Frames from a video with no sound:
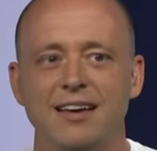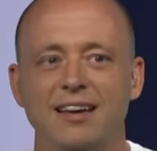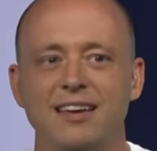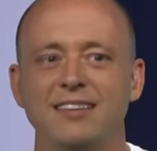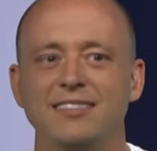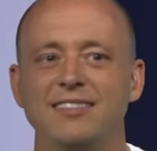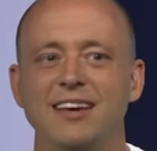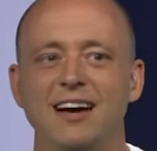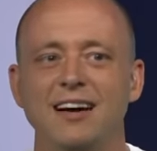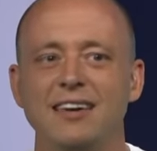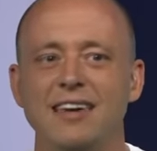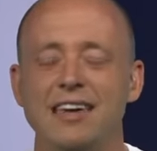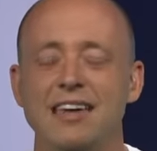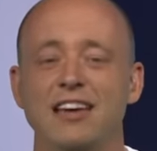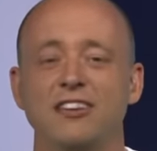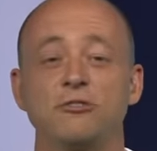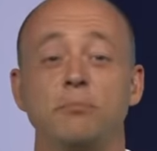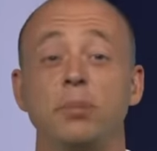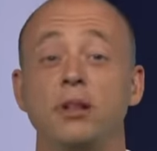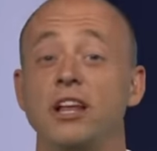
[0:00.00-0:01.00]
Kentucky
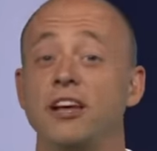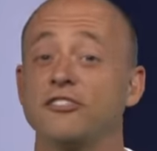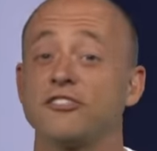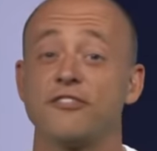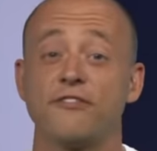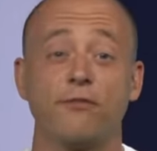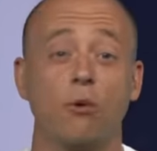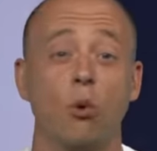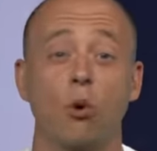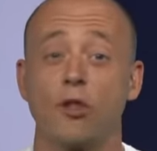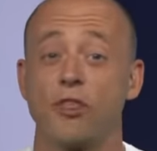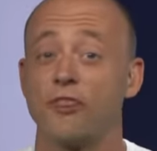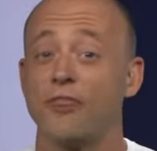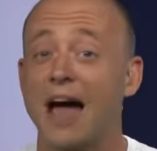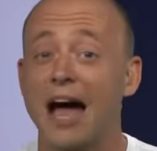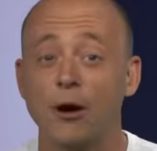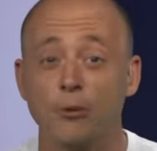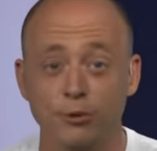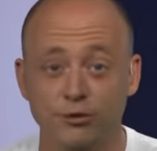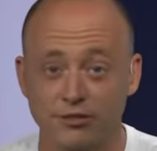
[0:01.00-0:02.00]
is plus four
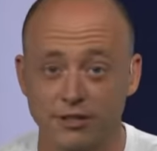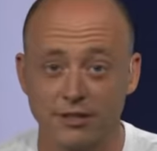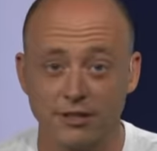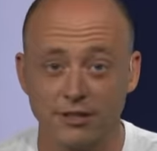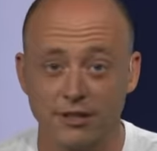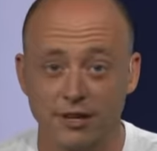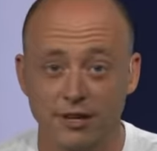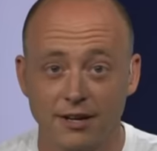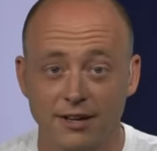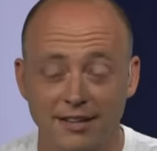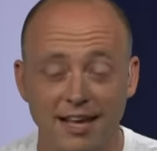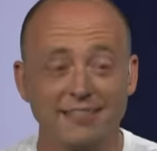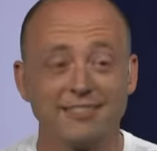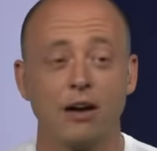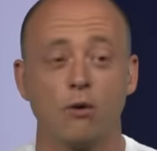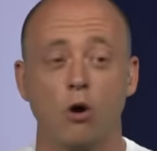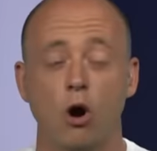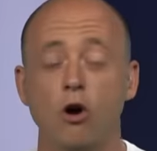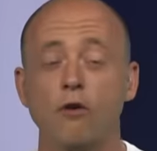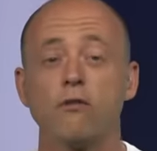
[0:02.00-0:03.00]
thousand. That's
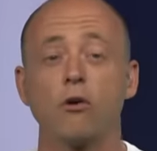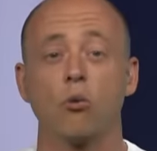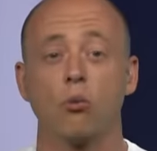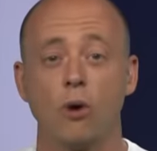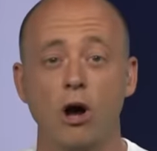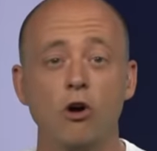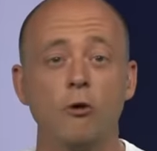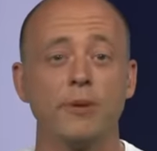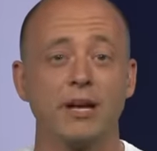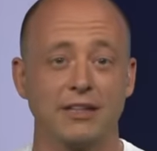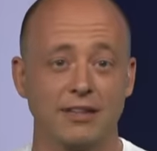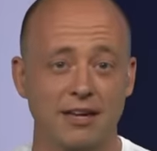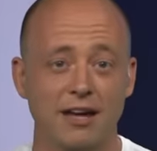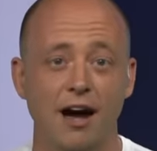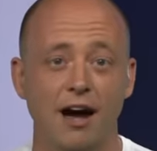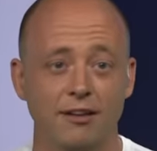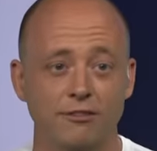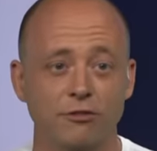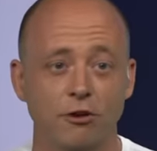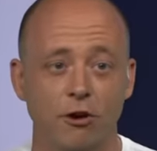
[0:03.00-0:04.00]
how overwhelming the
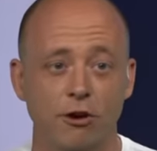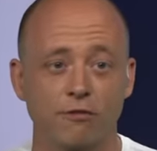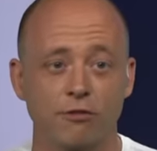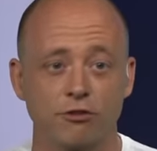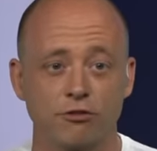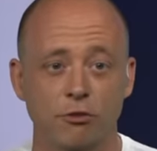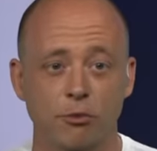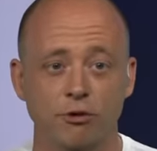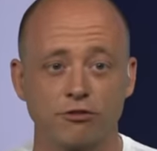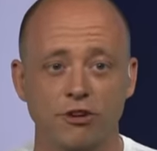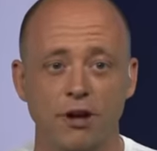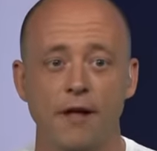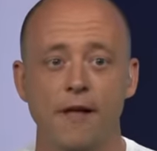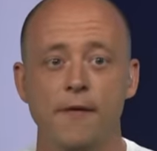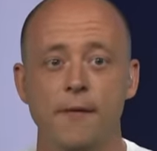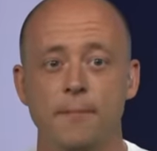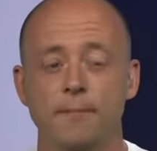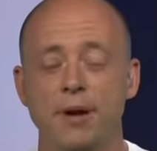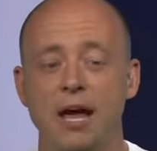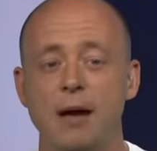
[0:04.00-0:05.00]
odds are for Georgia.
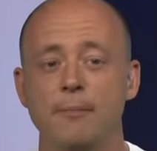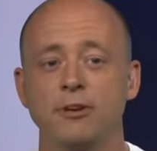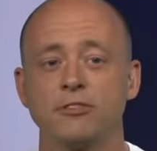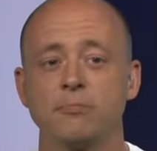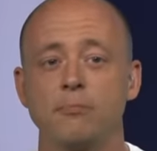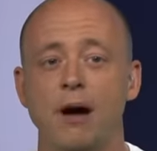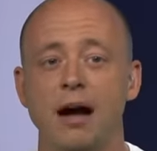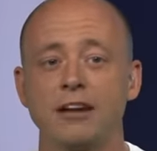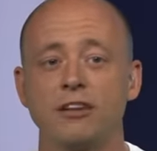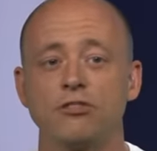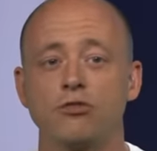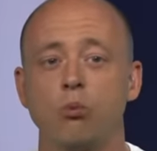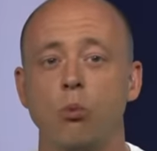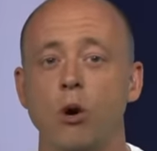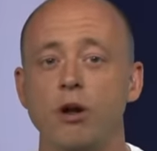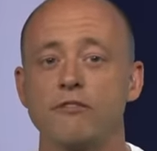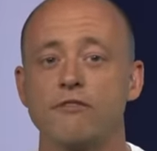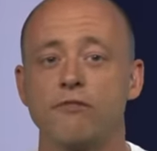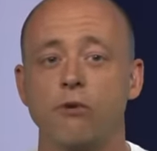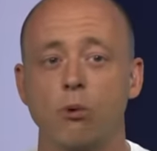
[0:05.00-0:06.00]
Bama's minus
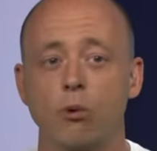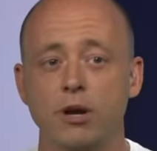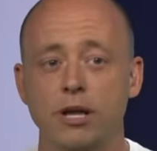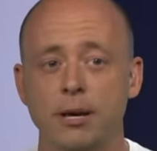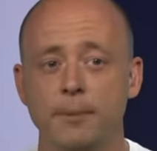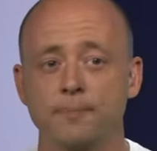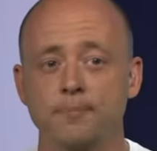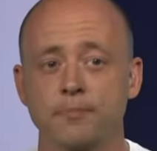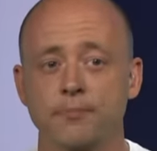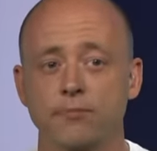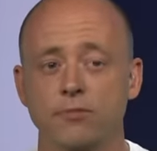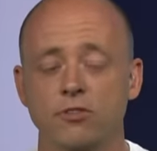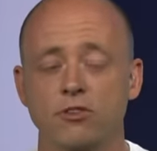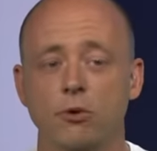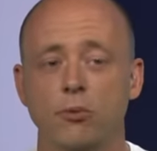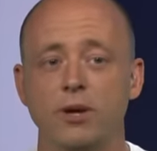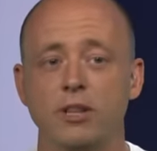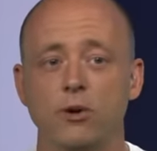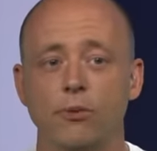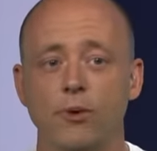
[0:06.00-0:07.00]
one forty
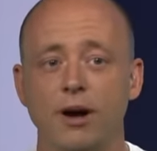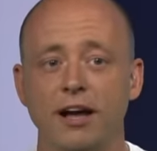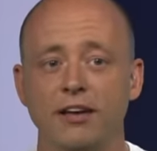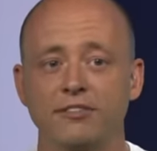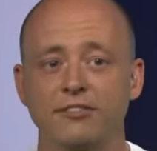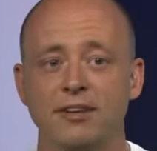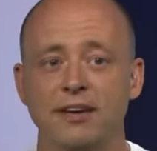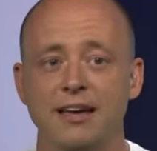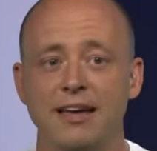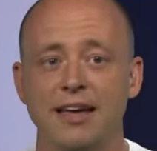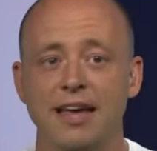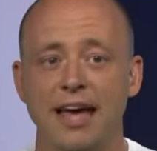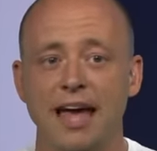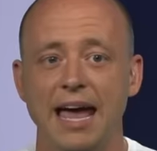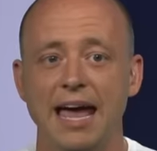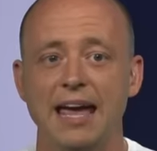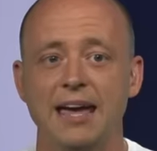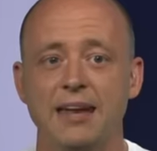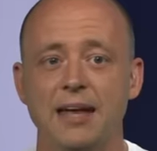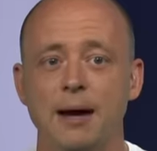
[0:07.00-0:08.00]
to win the West.
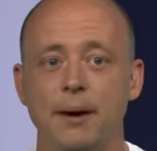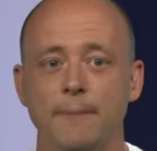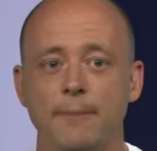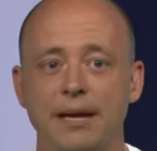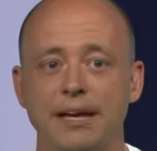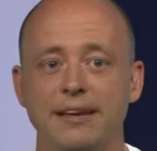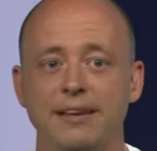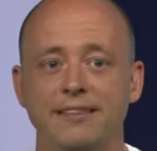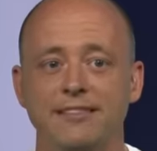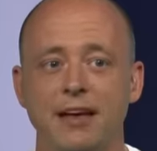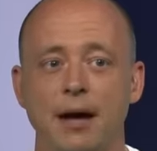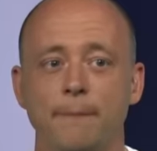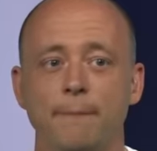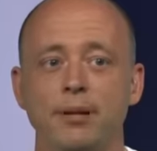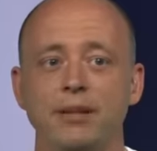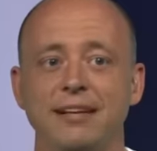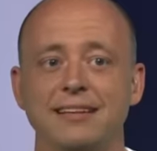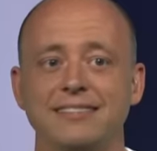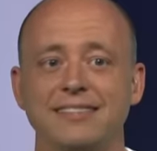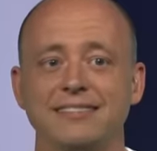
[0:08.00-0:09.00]
A and M is uh,
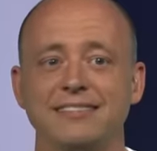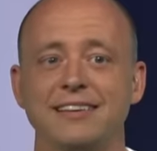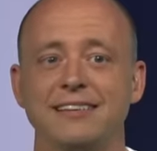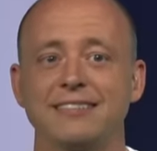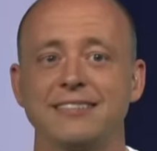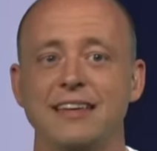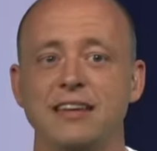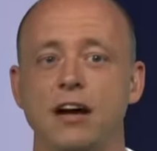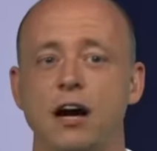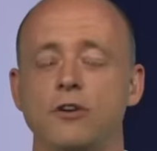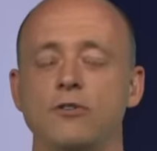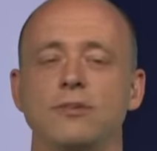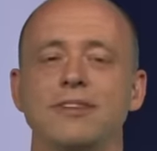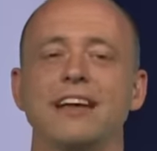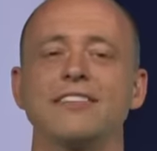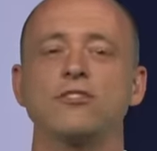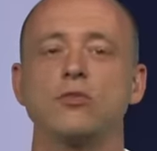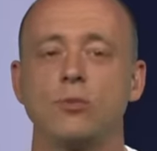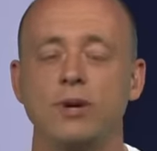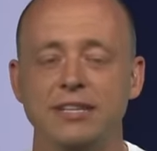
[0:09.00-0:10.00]
plus sixteen hundred.
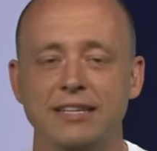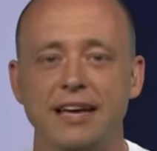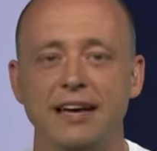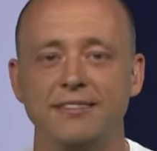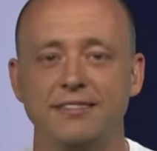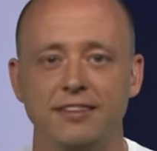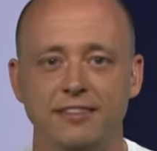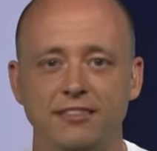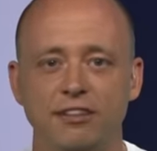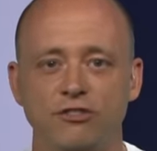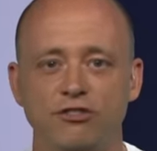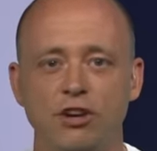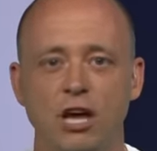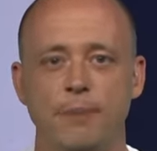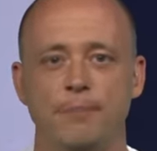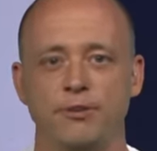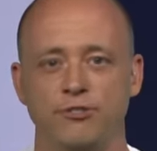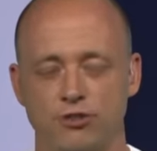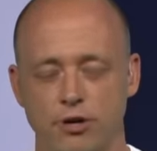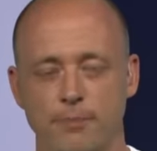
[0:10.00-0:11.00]
That's to win the S E C
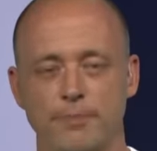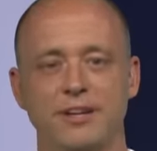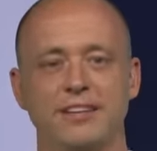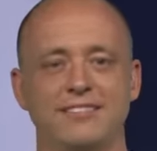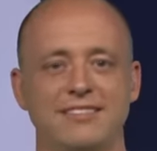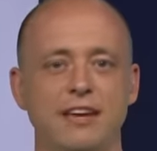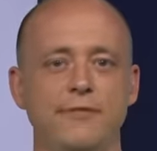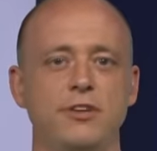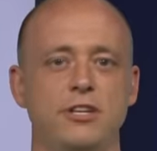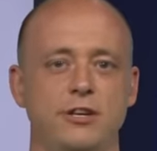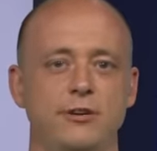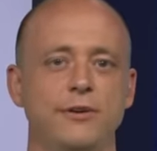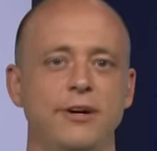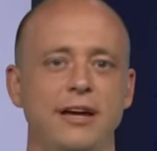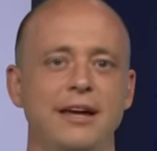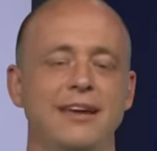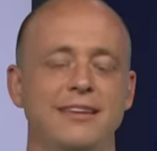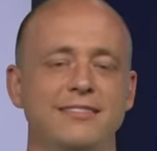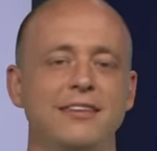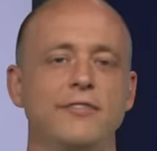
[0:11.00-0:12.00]
championship, but it's giving you,
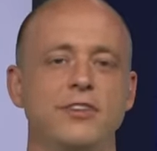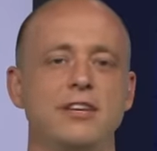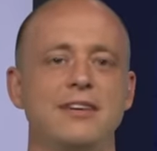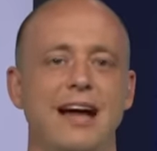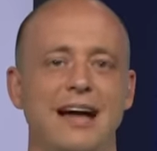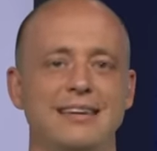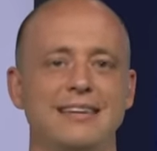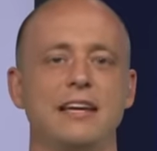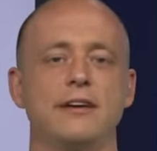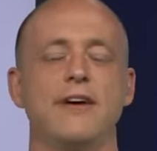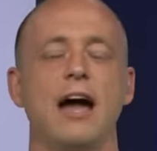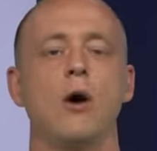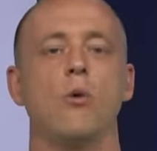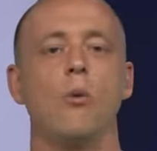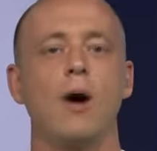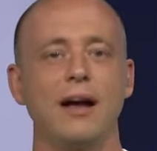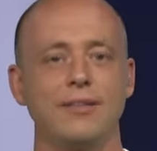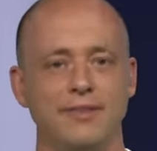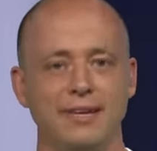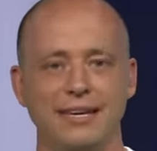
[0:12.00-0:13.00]
it's giving you an idea of how
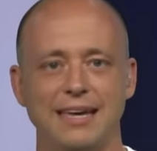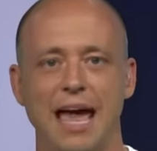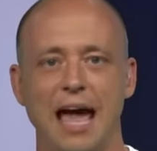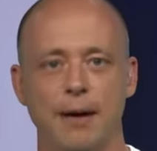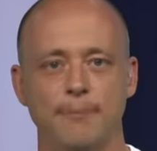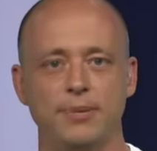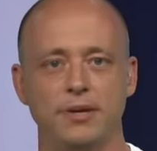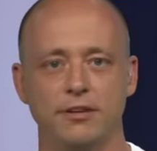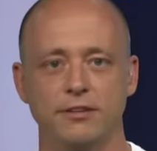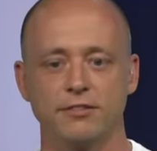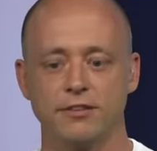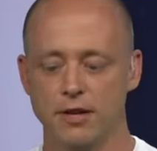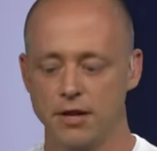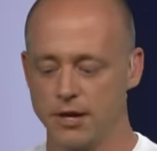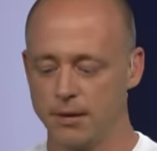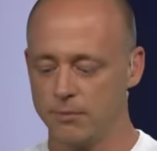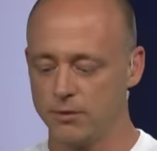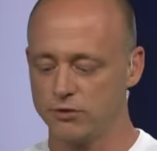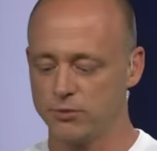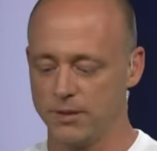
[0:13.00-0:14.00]
wide the gap is
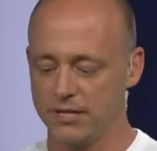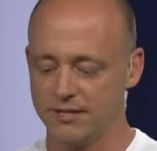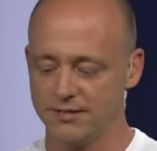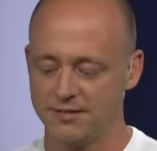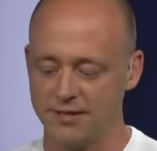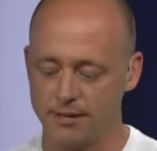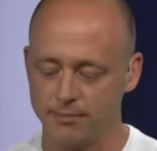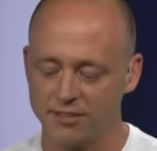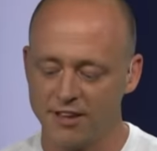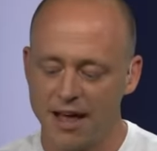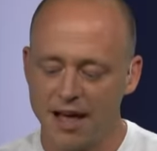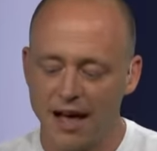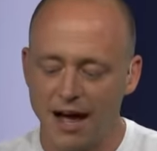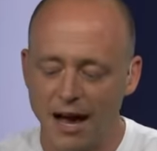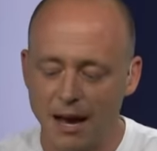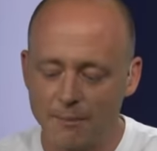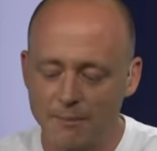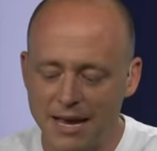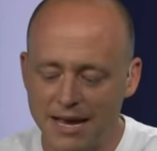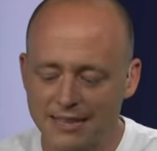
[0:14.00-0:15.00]
between the teams.
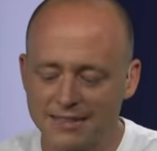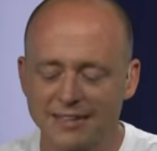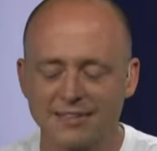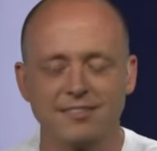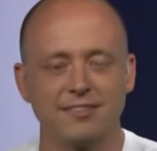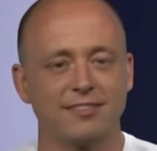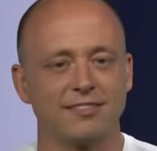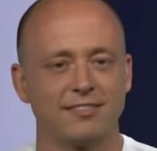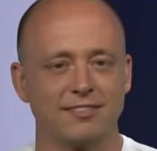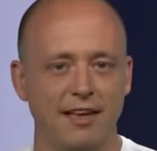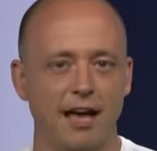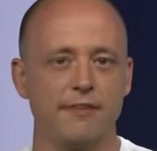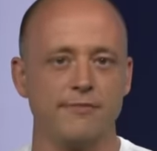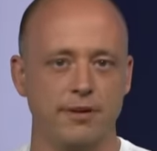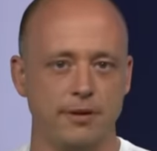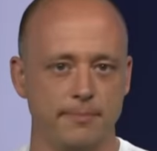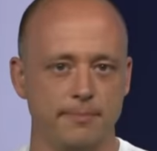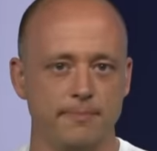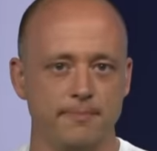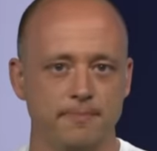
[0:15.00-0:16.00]
I made this a
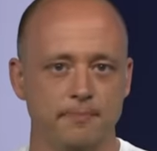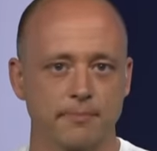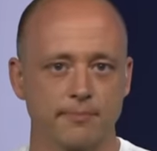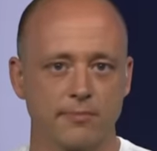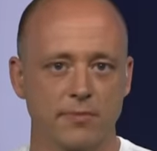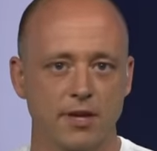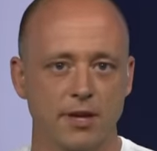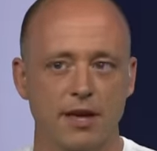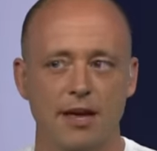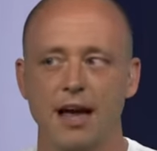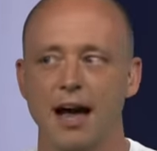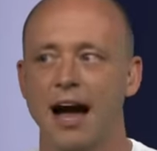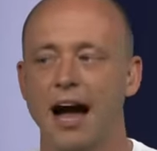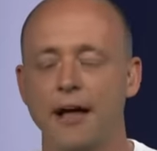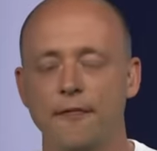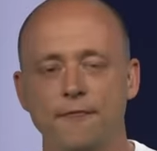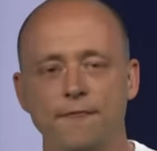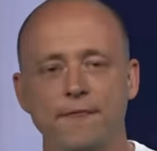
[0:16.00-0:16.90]
seven. I